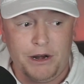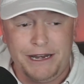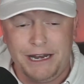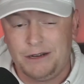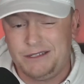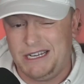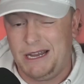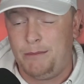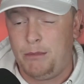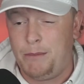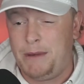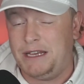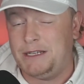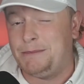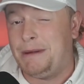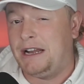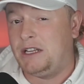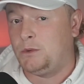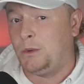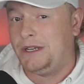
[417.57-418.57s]
Right now, Tampa Bay is
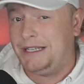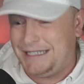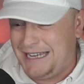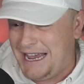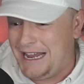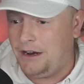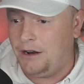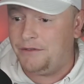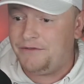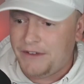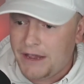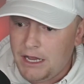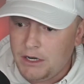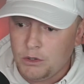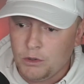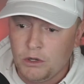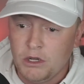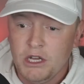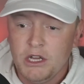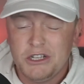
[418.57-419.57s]
-110 on
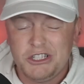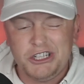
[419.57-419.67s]
FanDuel.